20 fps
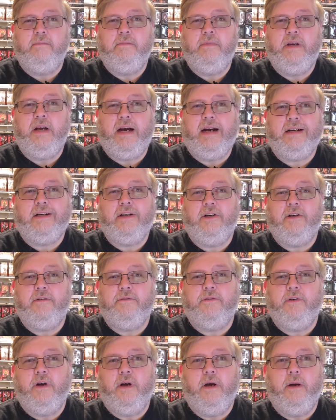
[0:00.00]
doctor
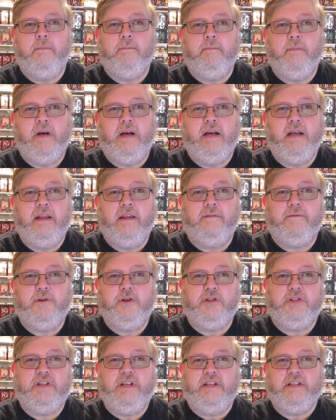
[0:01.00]
from the
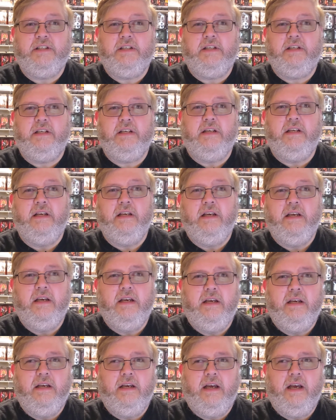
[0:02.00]
first season.
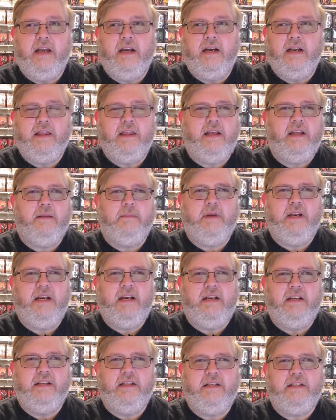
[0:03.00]
And I think they're being
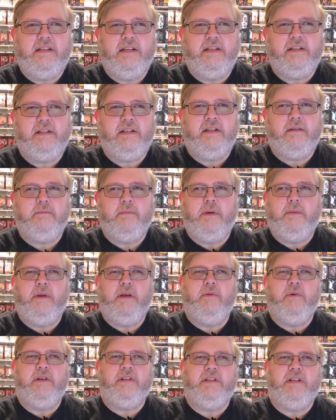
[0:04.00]
in this season. Maybe
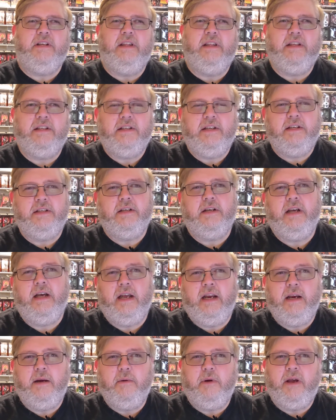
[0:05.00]
he wasn't in this season.
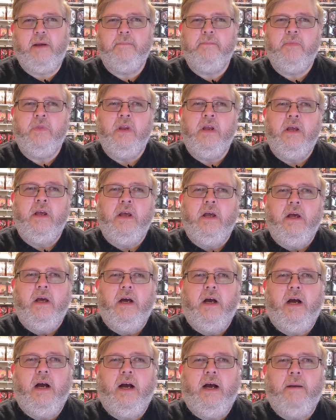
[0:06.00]
Anyway,
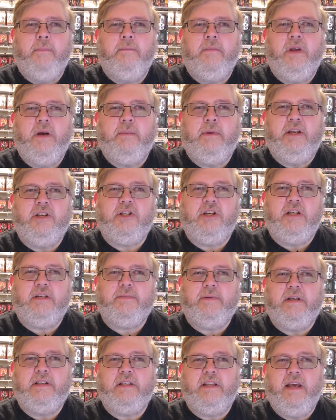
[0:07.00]
they're being chased
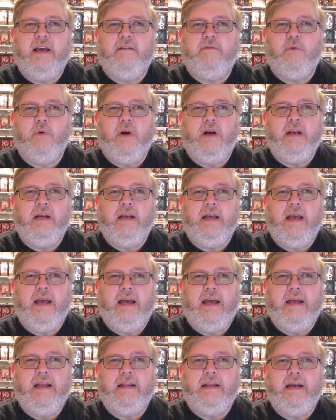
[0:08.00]
by Slave 1,
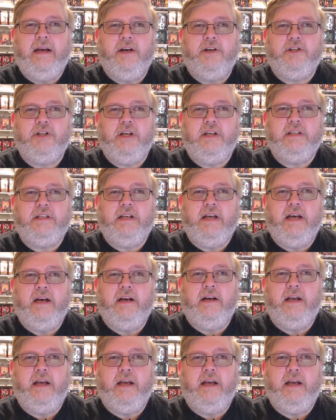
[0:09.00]
and they are chased down